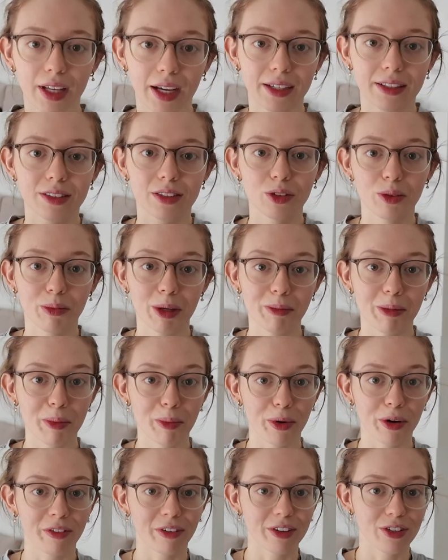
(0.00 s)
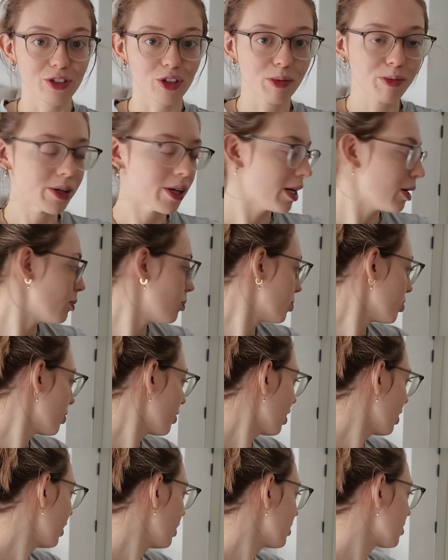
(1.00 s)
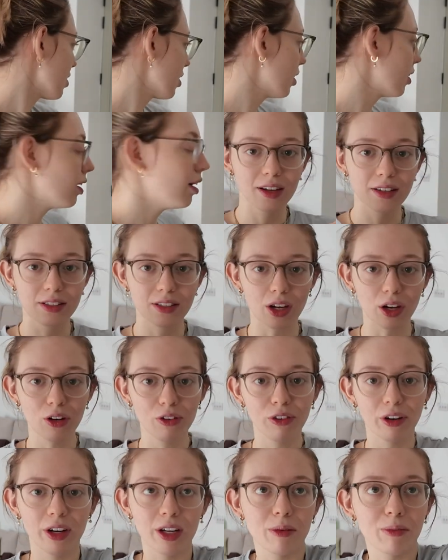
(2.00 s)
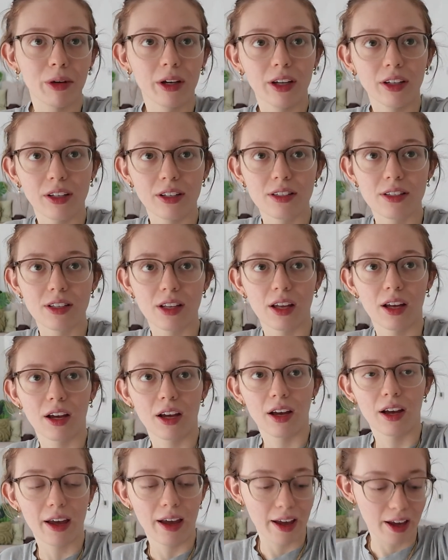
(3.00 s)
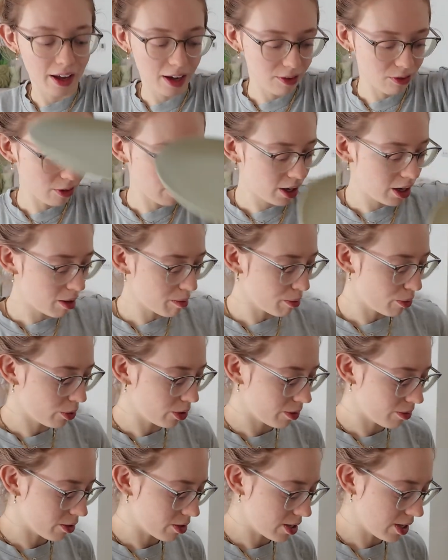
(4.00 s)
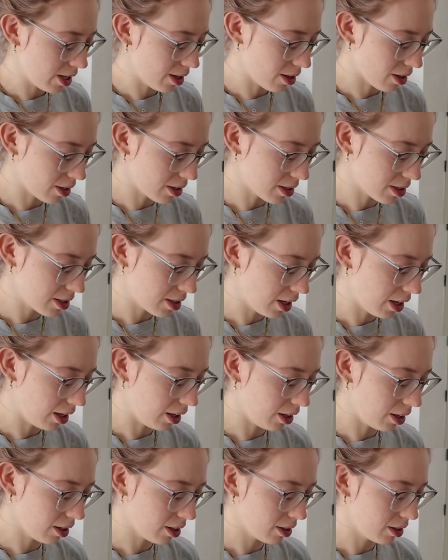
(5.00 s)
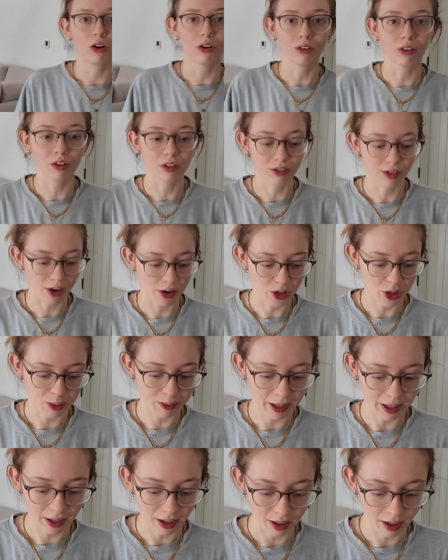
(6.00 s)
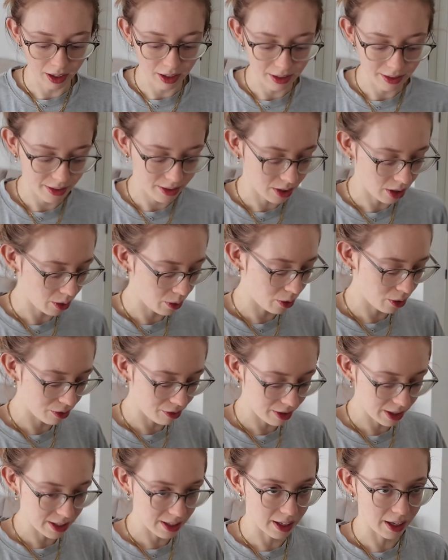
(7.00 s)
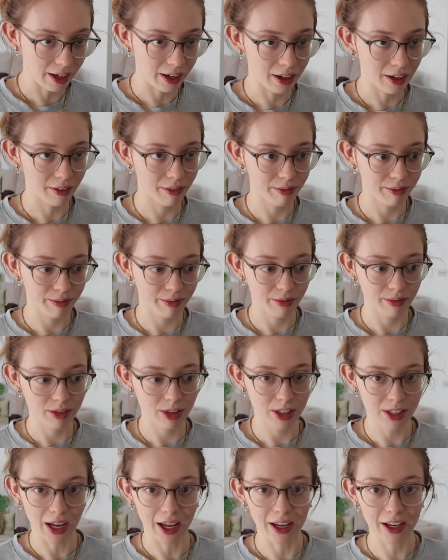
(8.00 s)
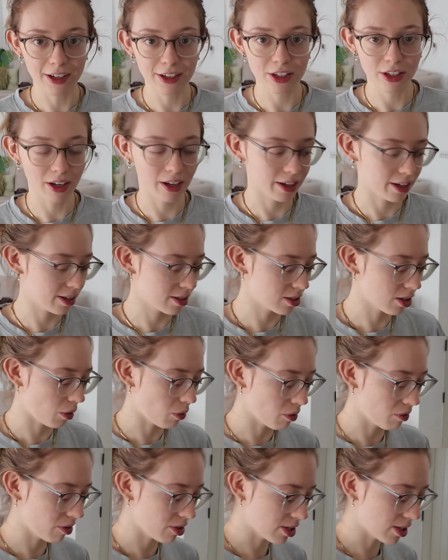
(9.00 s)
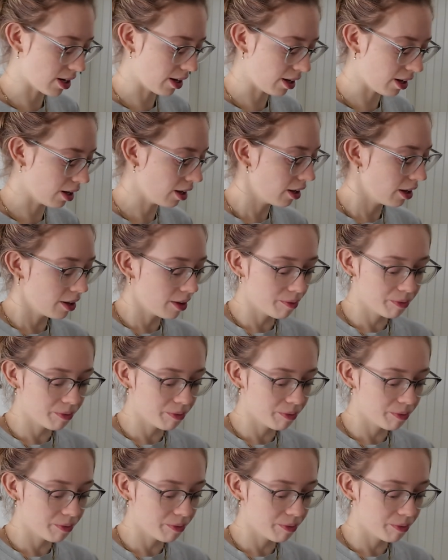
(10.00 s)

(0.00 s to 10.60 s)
That's normally my boyfriend's job, so he will do that later. It's so funny because every morning routine that I see on social media is so obviously staged. Like, it's so obviously,